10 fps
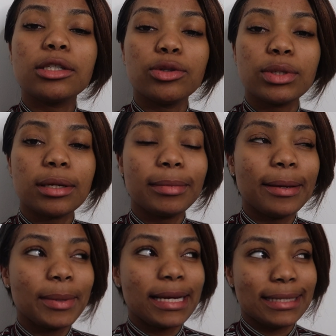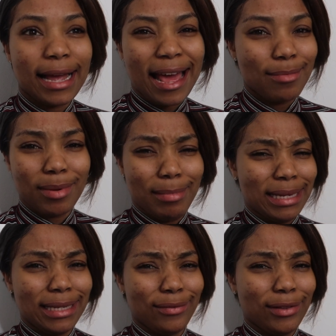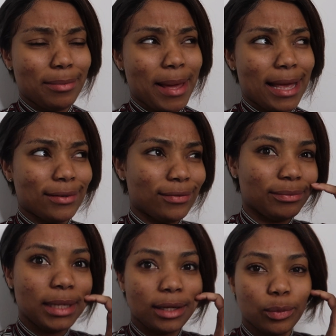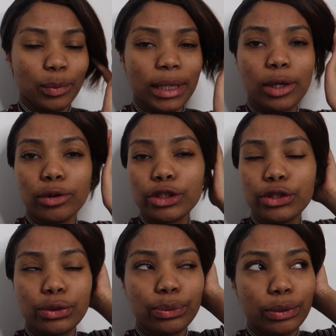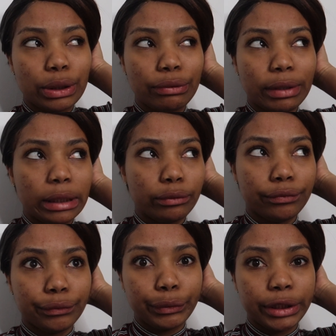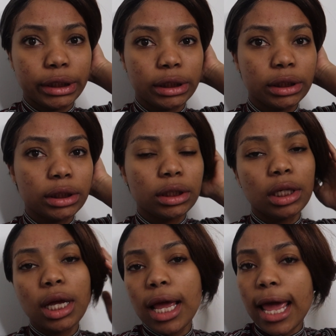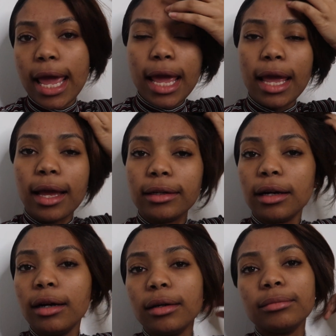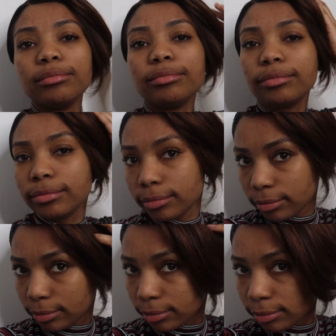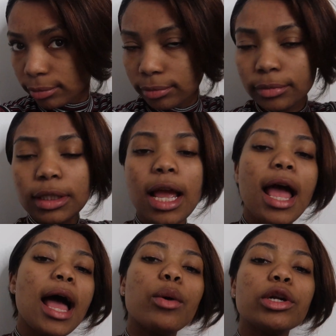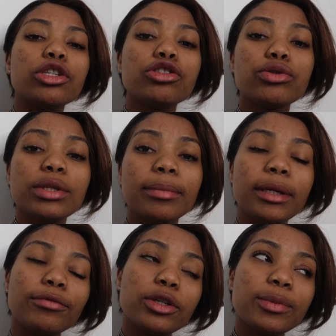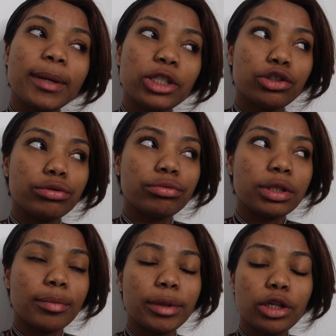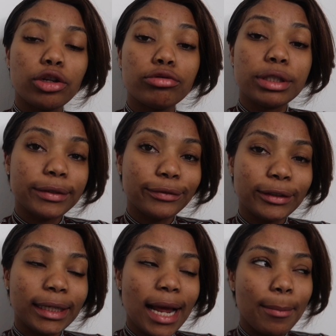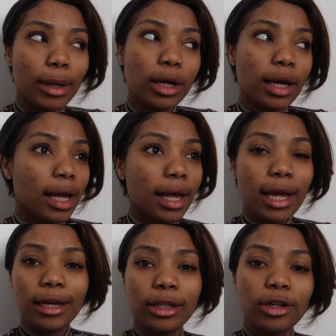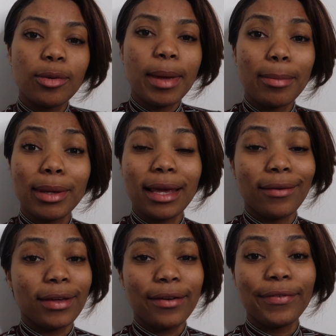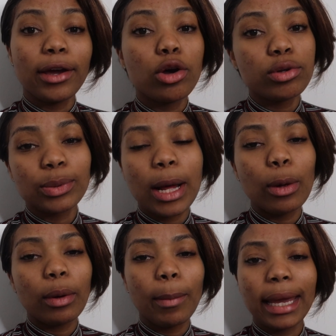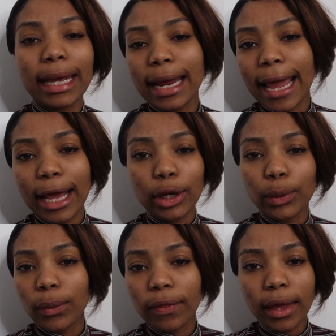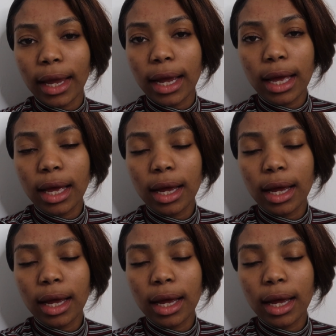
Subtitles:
to do something because I kind of been missing for the past week or 2 or 3 or 4, and I wanted to do something real special, something a little different. You know, maybe if it goes well, we'll make it an annual thing.